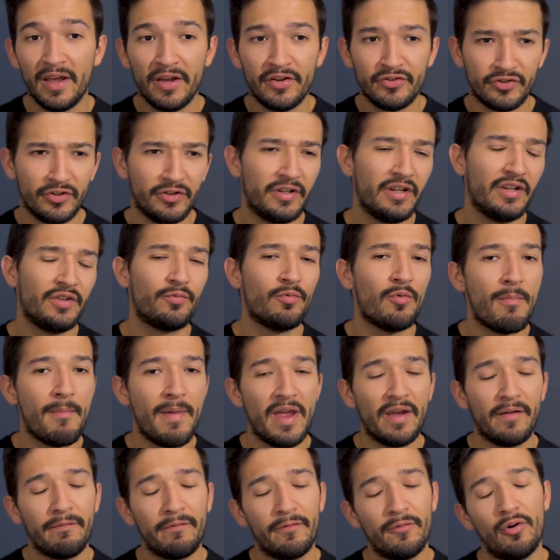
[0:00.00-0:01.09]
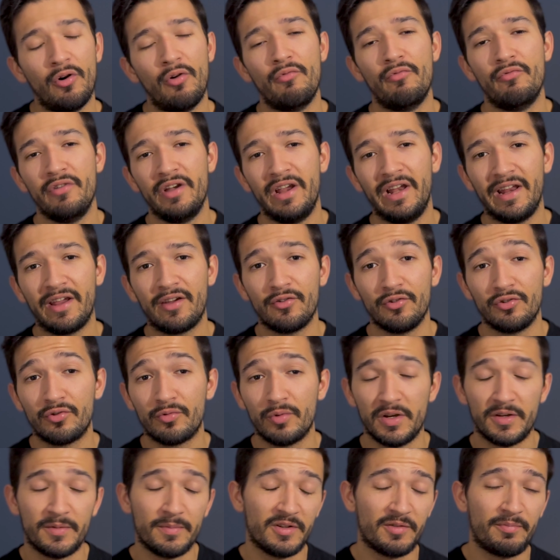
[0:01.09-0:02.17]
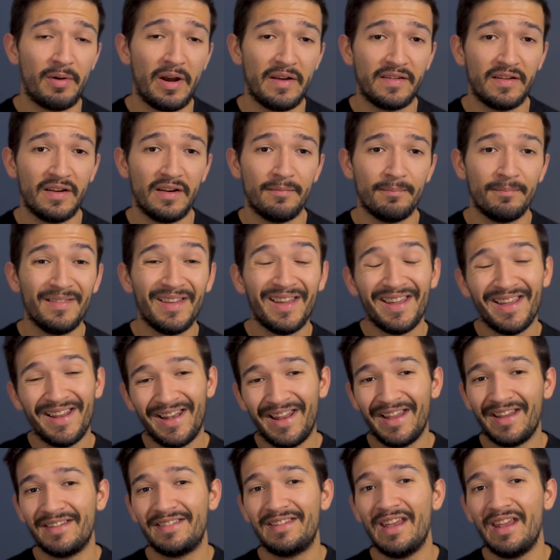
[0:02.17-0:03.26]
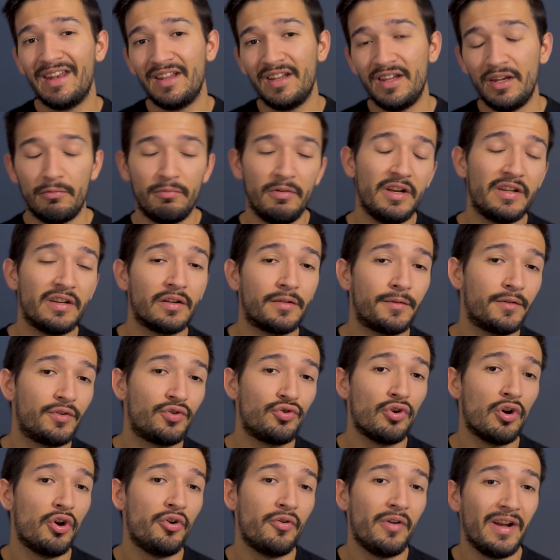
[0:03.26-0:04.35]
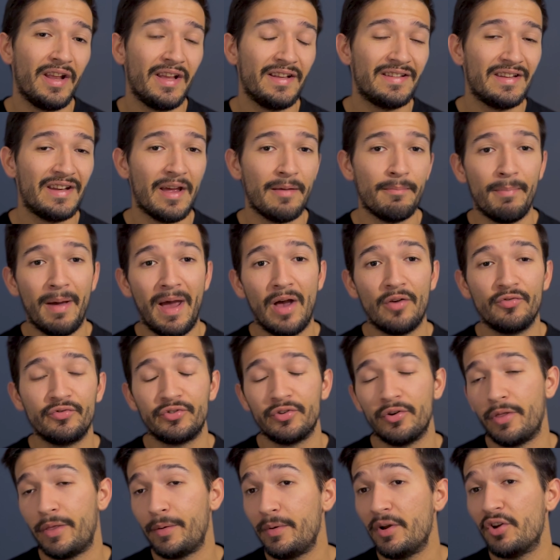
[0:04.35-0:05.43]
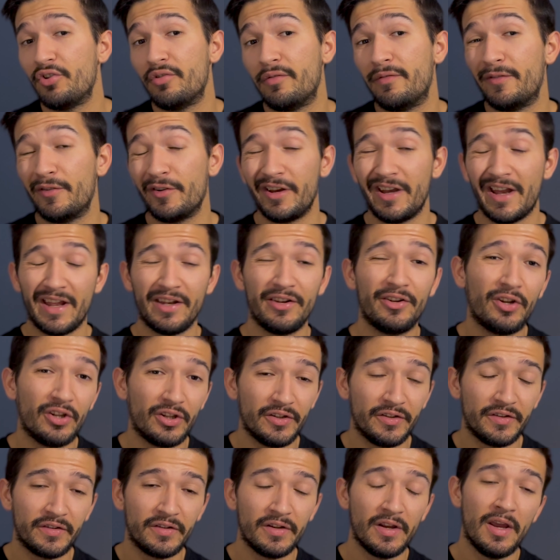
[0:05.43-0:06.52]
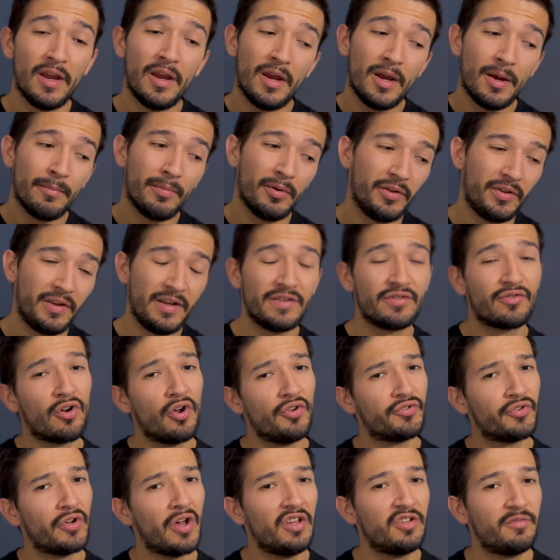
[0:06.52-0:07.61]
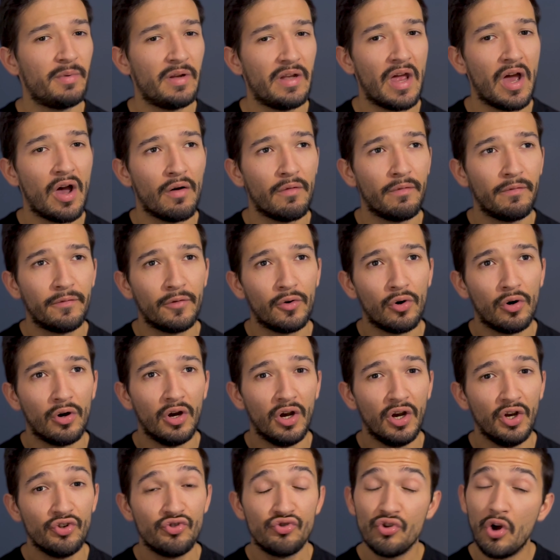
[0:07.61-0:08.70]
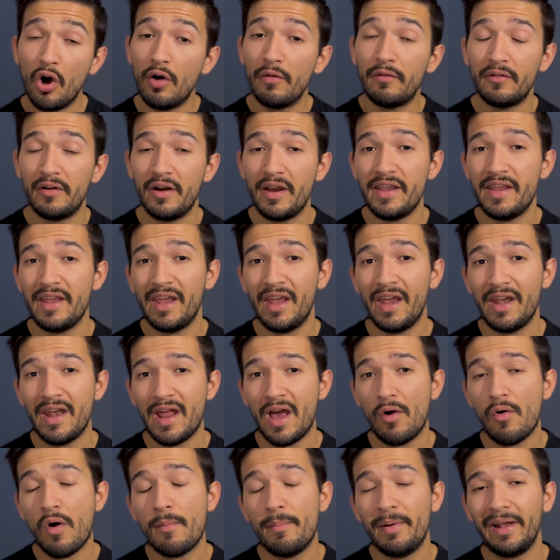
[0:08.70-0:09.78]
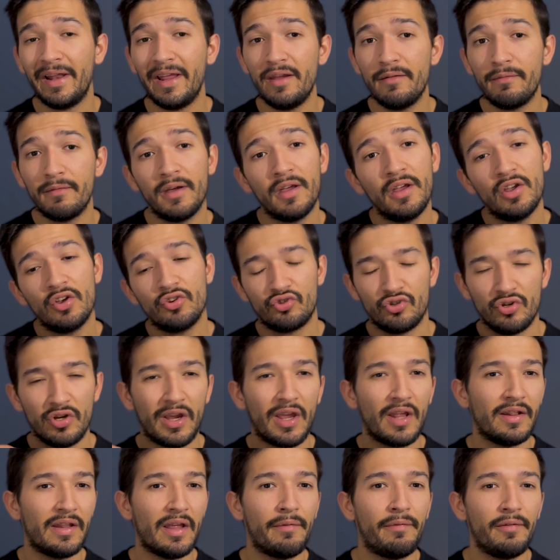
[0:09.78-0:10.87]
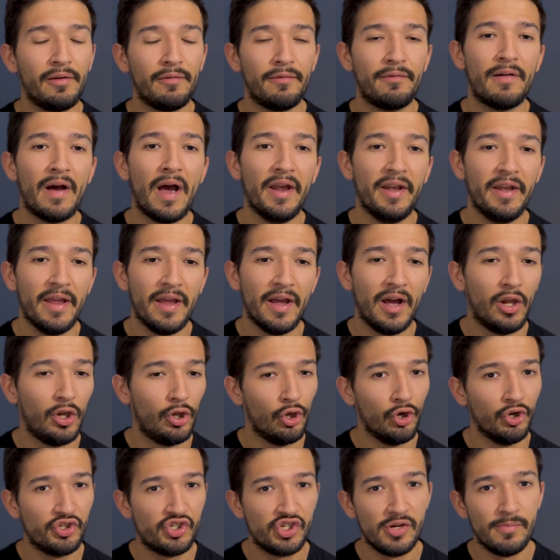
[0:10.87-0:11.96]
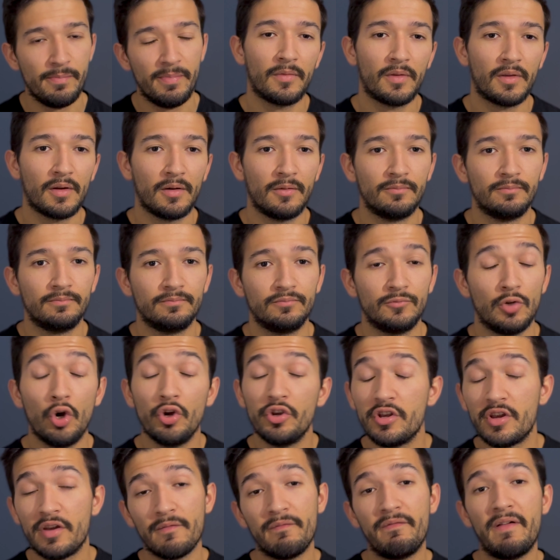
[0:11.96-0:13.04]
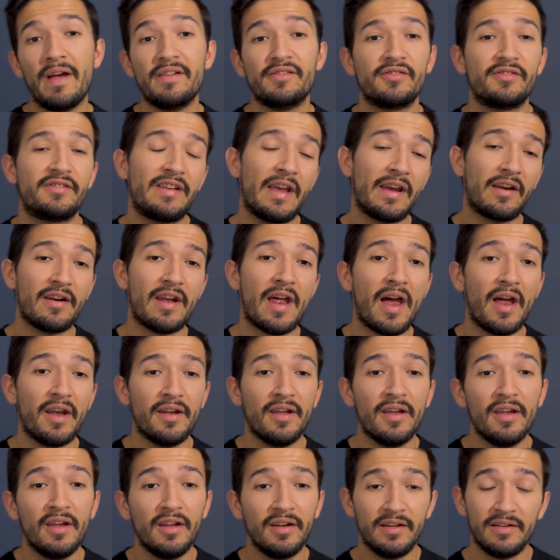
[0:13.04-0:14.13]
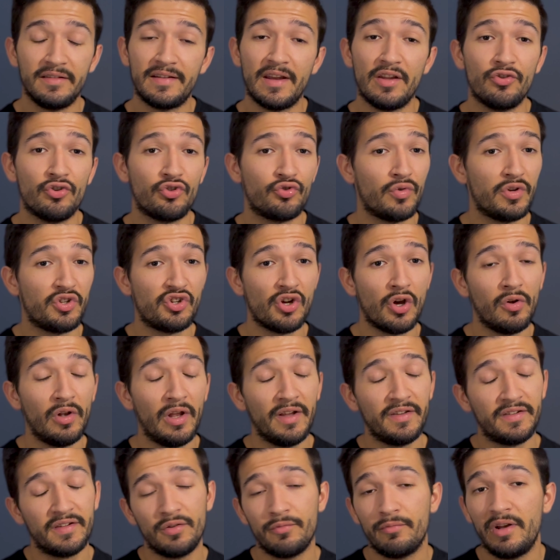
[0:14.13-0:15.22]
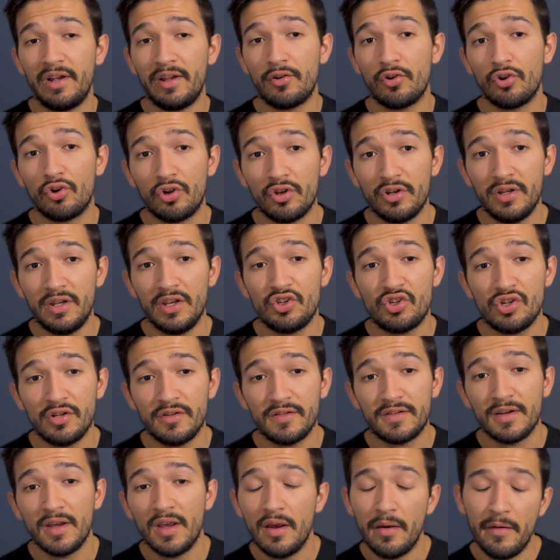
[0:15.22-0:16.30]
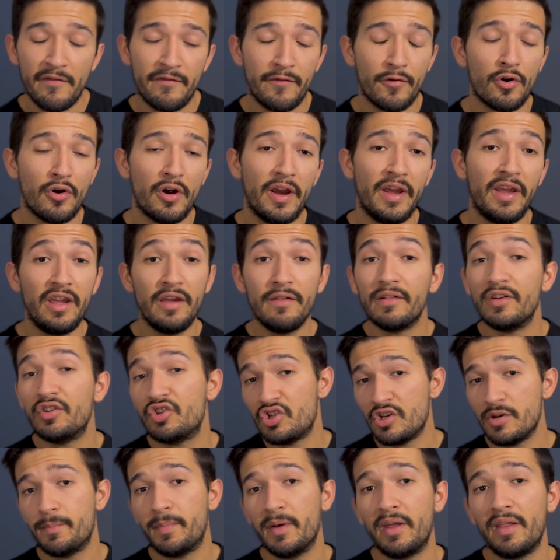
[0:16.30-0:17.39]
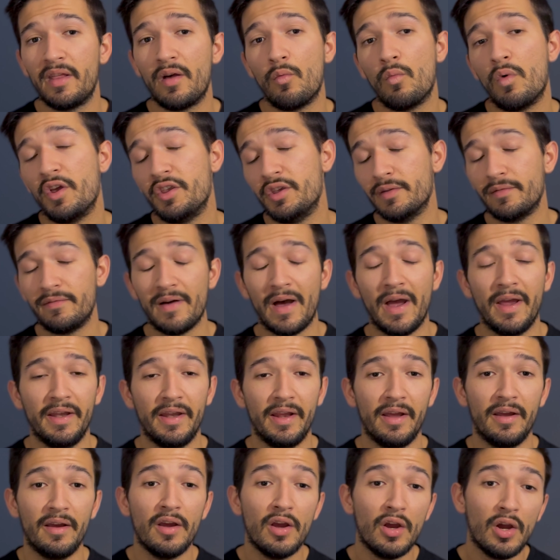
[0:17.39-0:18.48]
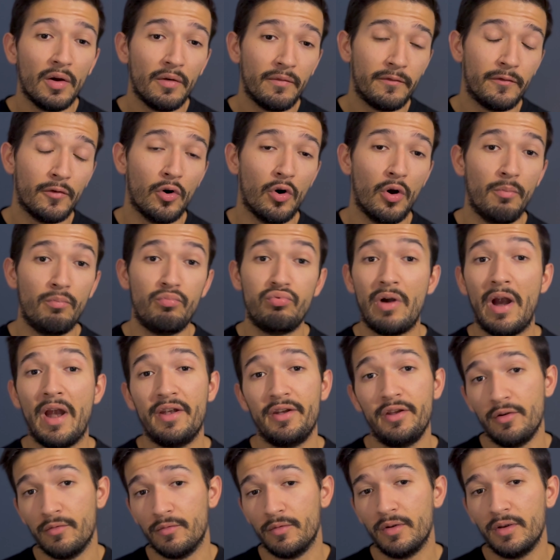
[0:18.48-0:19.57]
So this will make for a really good Christmas present. Like I said, it retails for £289 or $349, but this console has been out for over a year now, I believe, so you can definitely find it a lot cheaper than that. Or you can find some secondhand Nintendo Switch OLEDs in really good conditions for even cheaper than what you find it for brand new.